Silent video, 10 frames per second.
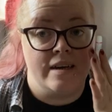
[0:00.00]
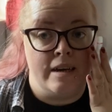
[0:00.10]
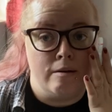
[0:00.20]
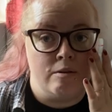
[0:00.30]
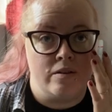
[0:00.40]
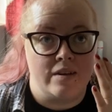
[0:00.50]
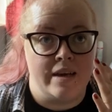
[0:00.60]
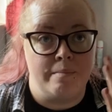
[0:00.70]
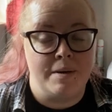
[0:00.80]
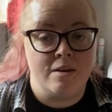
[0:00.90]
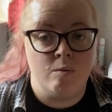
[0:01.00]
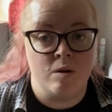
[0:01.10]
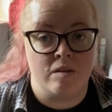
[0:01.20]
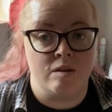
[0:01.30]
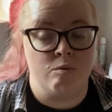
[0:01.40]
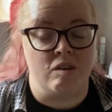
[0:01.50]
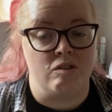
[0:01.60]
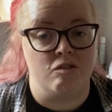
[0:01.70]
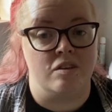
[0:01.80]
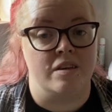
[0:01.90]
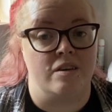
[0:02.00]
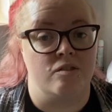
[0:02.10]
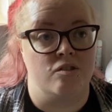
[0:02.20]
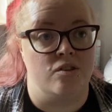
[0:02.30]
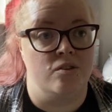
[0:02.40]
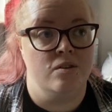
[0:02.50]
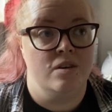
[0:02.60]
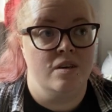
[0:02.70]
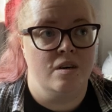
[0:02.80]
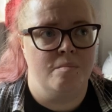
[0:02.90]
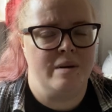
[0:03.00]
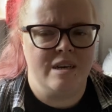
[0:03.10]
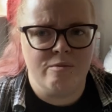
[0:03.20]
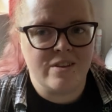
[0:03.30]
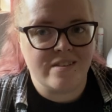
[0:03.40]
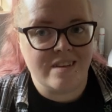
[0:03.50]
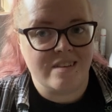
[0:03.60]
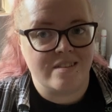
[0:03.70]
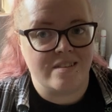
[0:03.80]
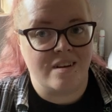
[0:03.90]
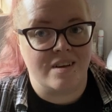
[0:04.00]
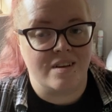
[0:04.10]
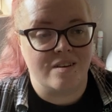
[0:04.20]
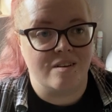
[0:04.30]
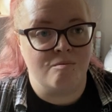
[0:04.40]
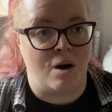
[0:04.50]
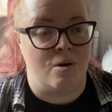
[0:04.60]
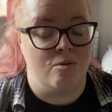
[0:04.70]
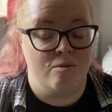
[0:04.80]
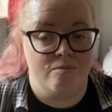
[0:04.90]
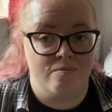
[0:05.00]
It was a bigger one that we usually go to, but it wasn't as, like, well,